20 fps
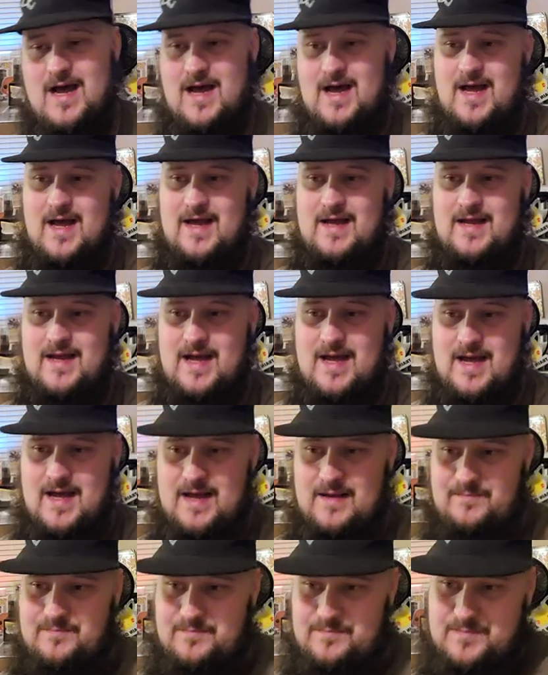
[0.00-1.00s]
I, I,
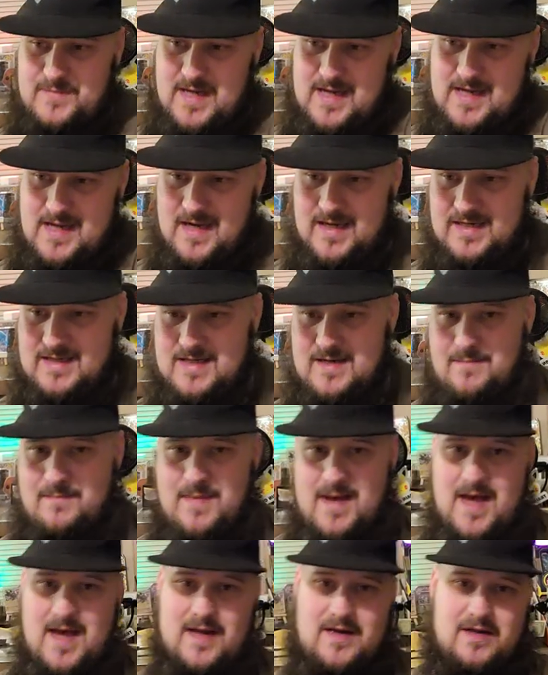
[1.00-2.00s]
I take out a
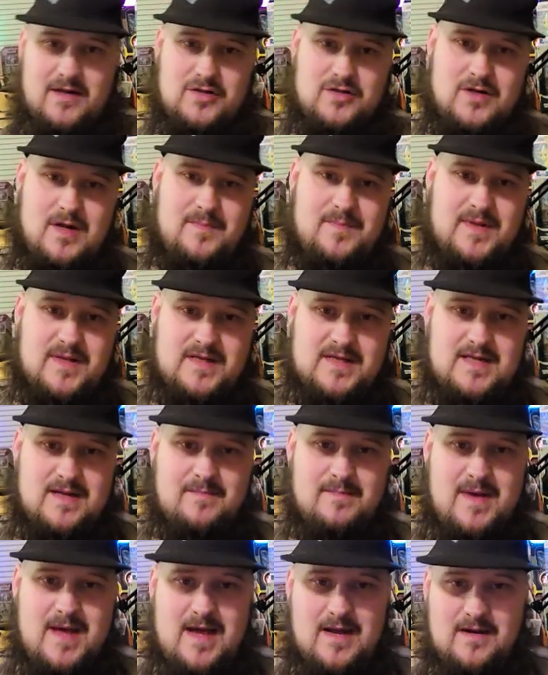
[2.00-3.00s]
team bag, drop it in the
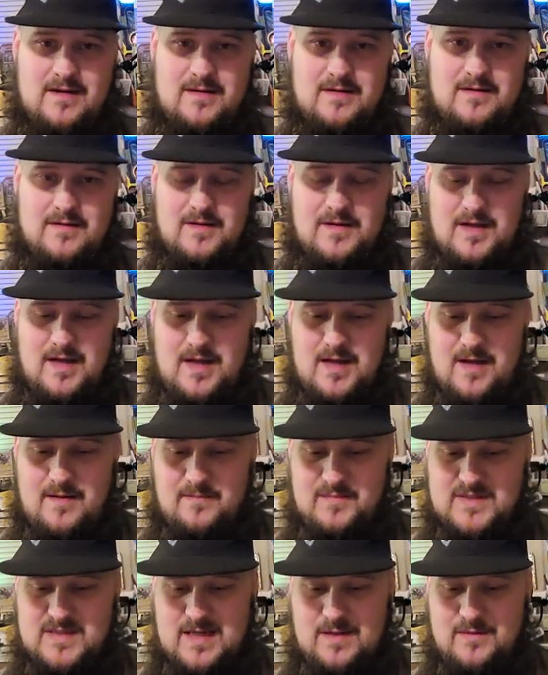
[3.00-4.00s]
team bag,
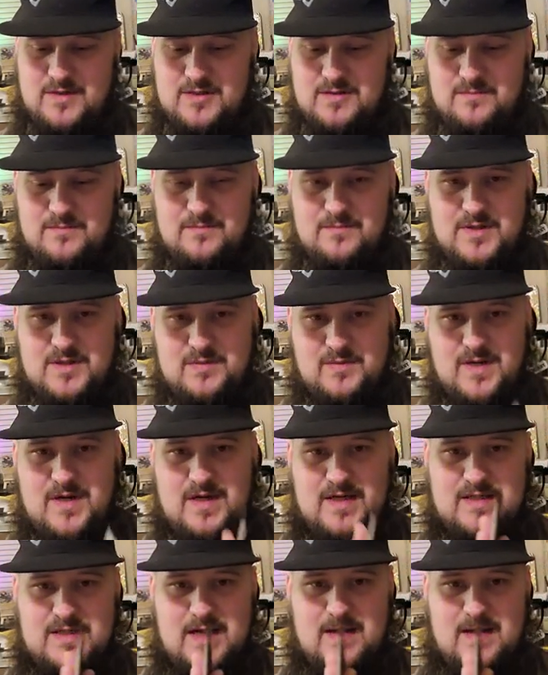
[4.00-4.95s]
um, sandwich them between a